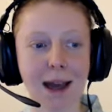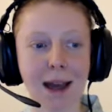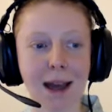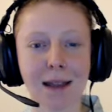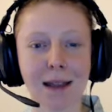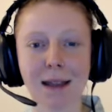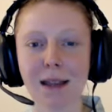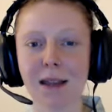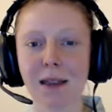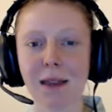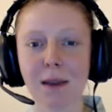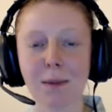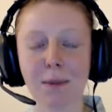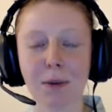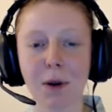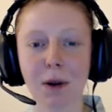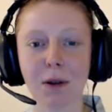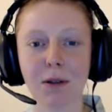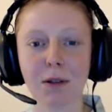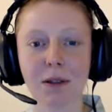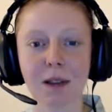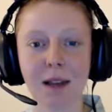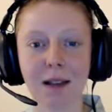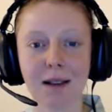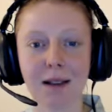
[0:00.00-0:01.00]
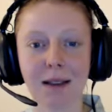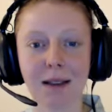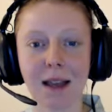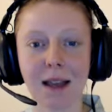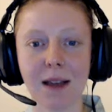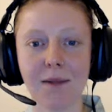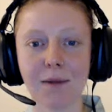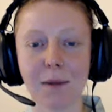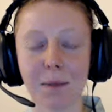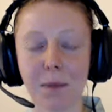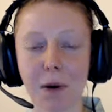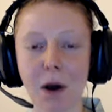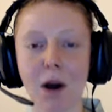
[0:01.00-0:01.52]
and in the process,
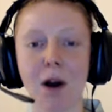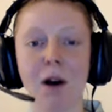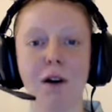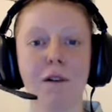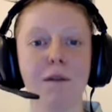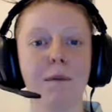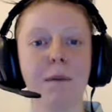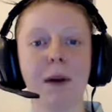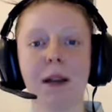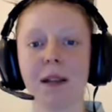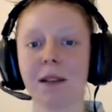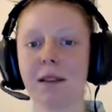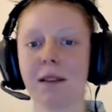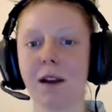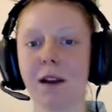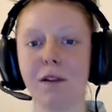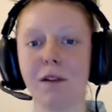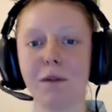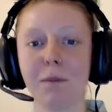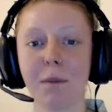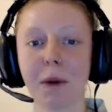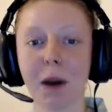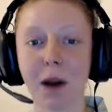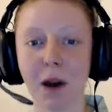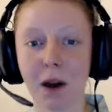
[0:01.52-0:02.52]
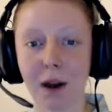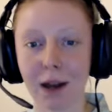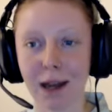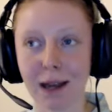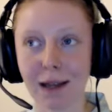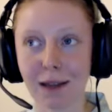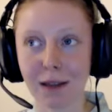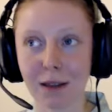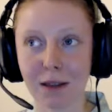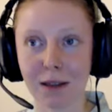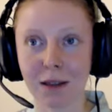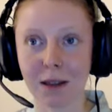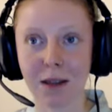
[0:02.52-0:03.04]
leave a part of myself
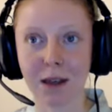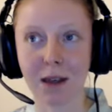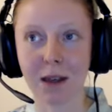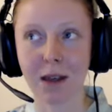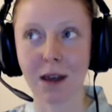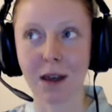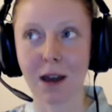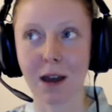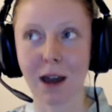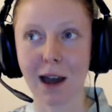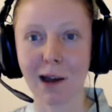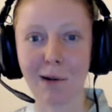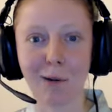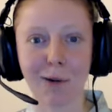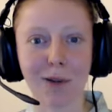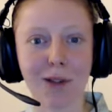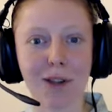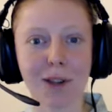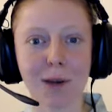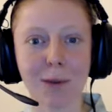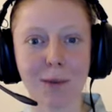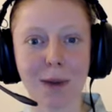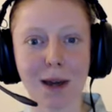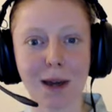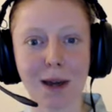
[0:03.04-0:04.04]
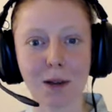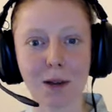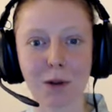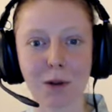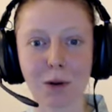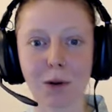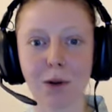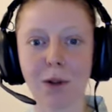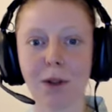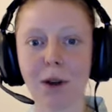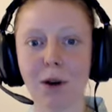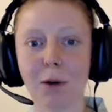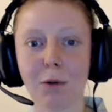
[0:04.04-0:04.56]
behind. I want to make
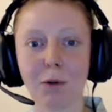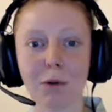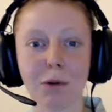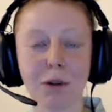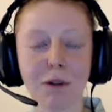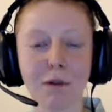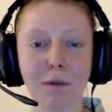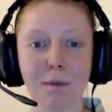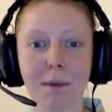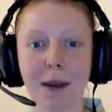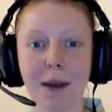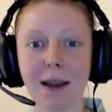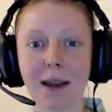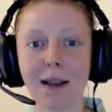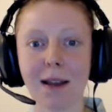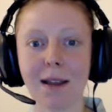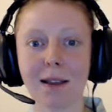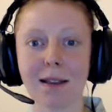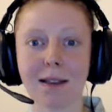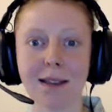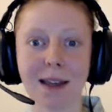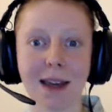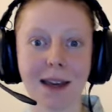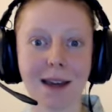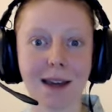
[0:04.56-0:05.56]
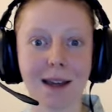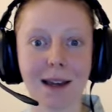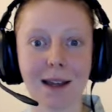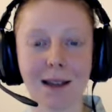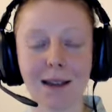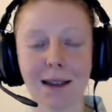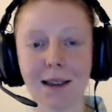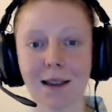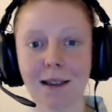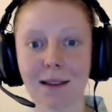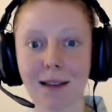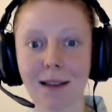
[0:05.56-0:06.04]
sure that all of me is taking the